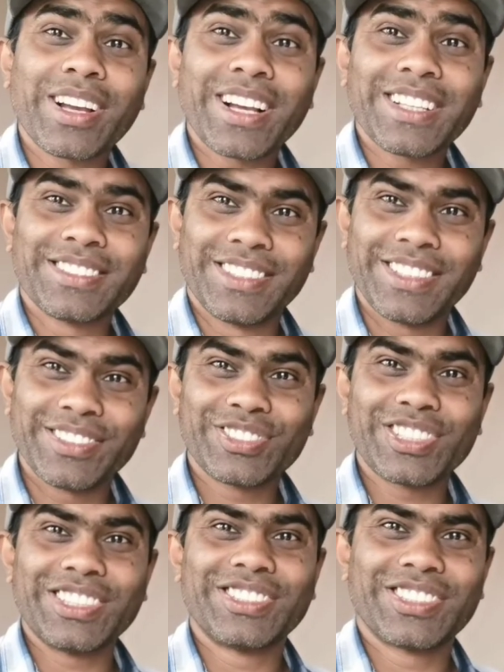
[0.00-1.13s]
okay guys here
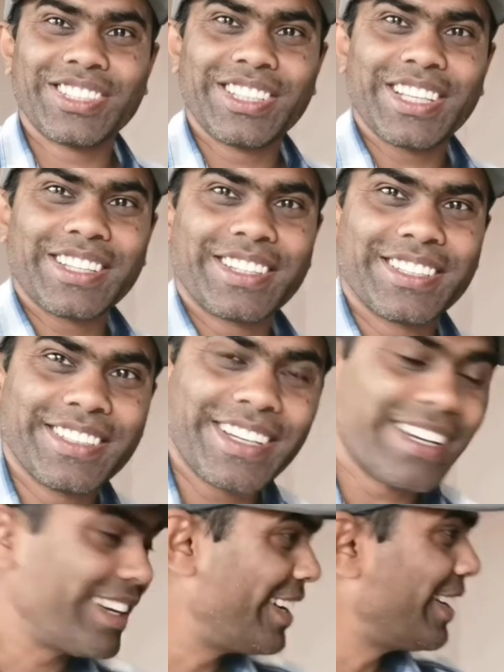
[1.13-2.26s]
you can see that
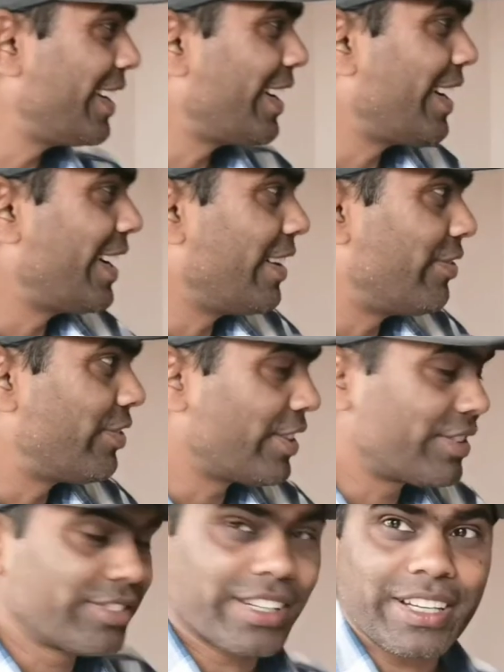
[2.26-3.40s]
uh, uh, I have
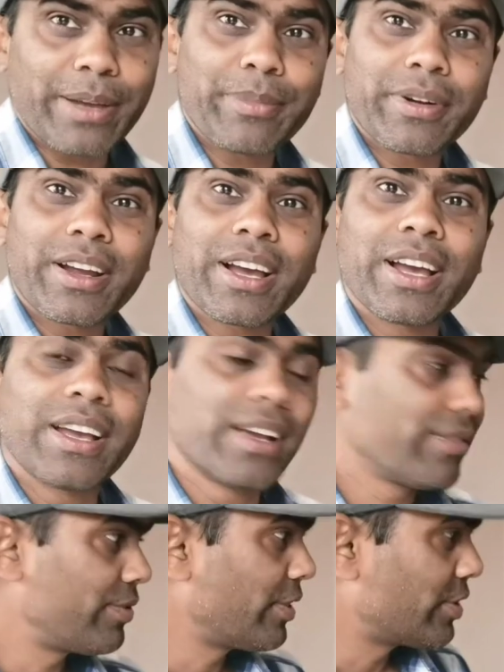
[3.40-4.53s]
fixed the camera I
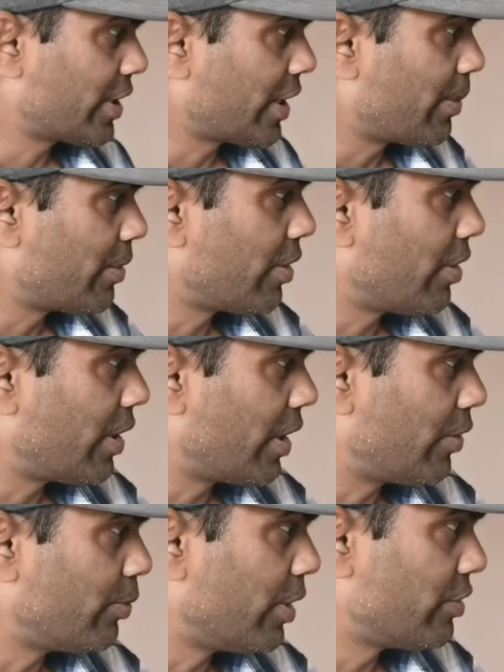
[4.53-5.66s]
have fixed the camera
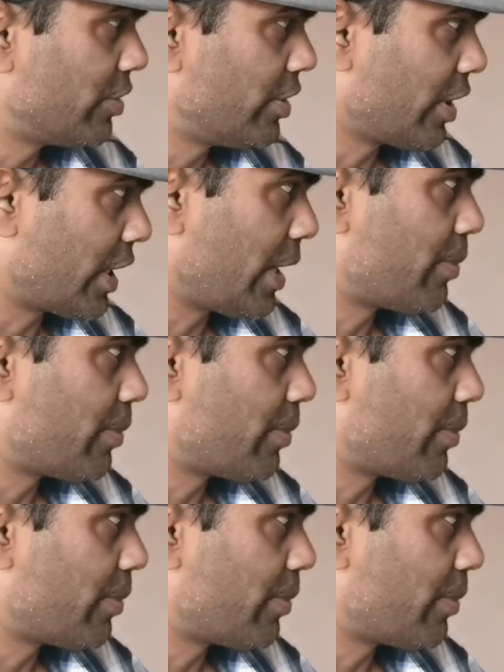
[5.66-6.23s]
I have mounted the